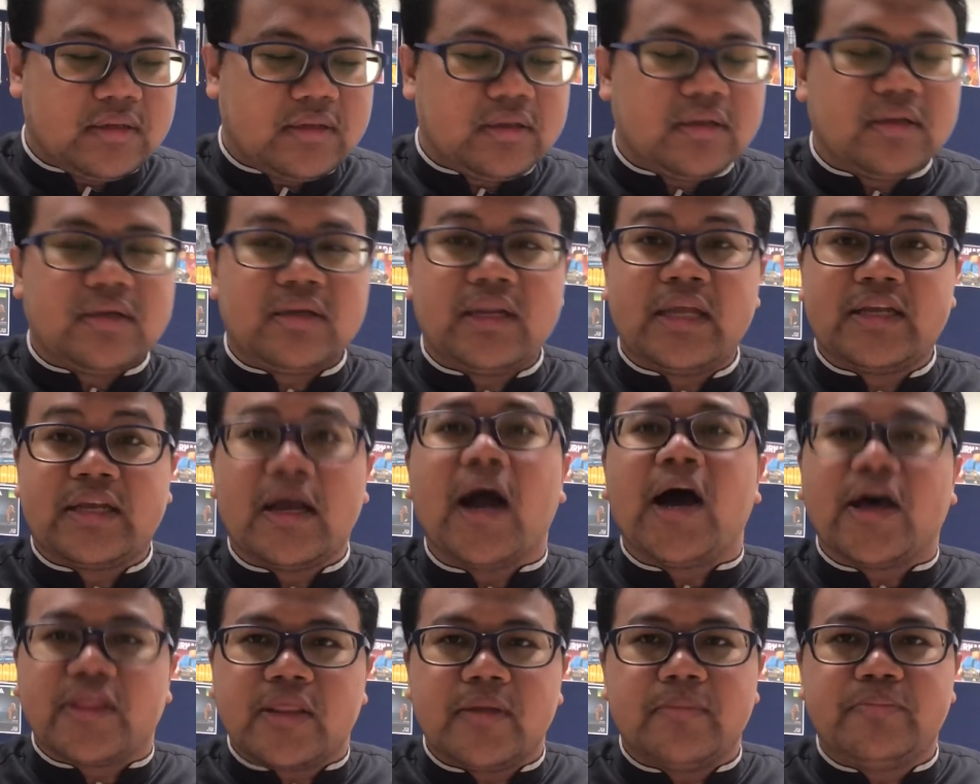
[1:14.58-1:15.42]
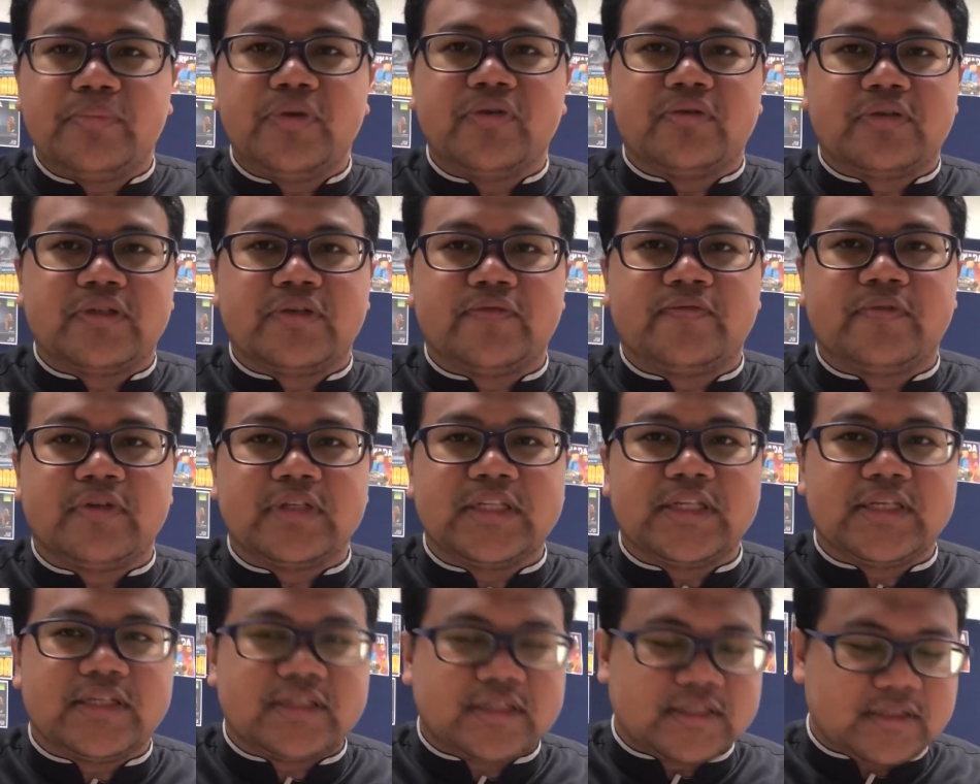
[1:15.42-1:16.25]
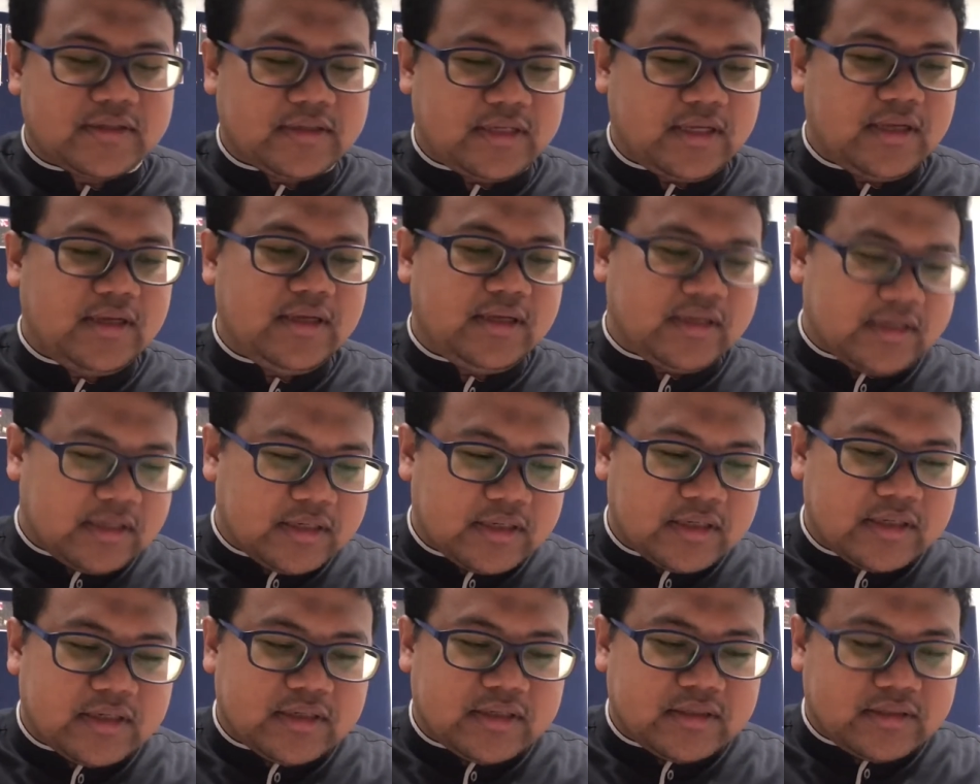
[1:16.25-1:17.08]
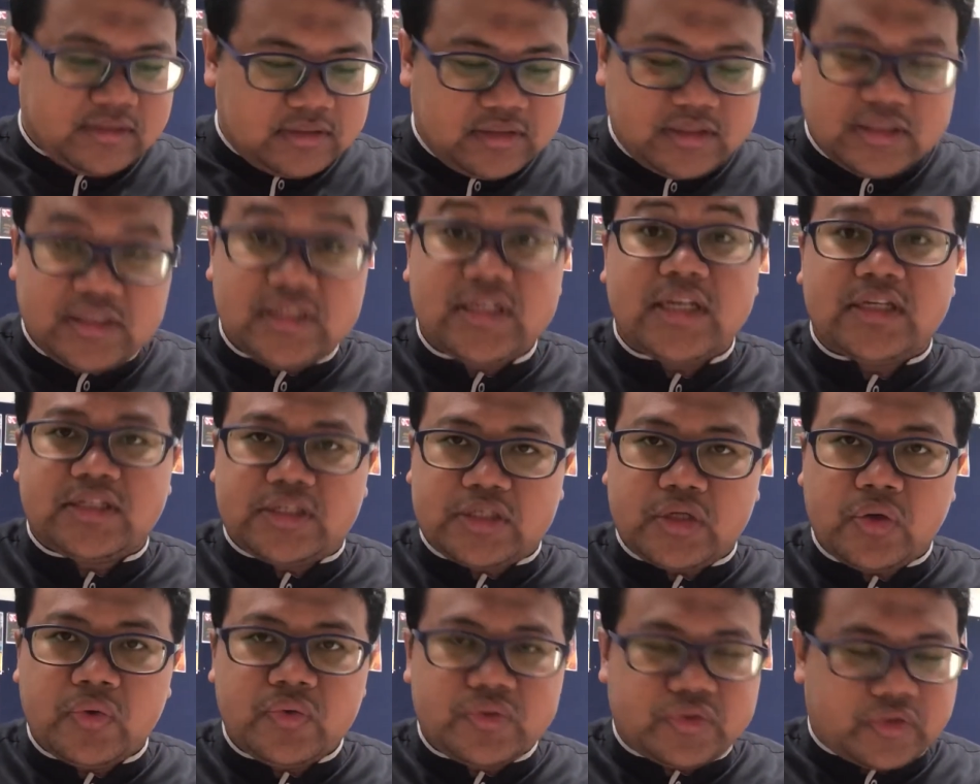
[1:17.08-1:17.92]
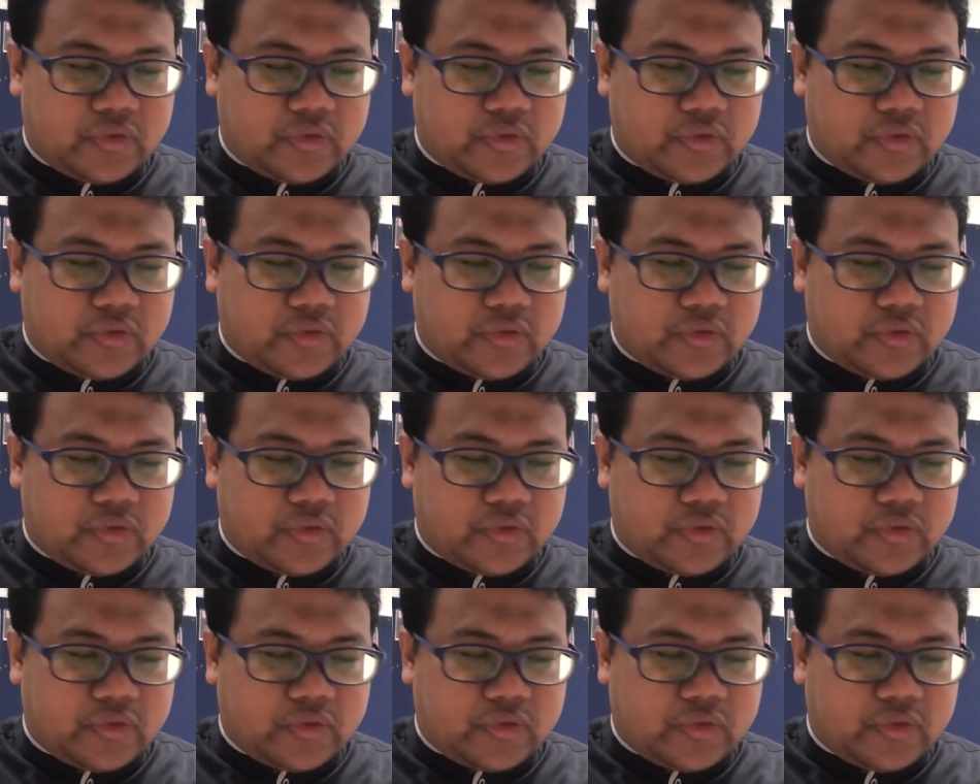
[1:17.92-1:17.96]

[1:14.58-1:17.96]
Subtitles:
like other beautifulness. Okay, just so.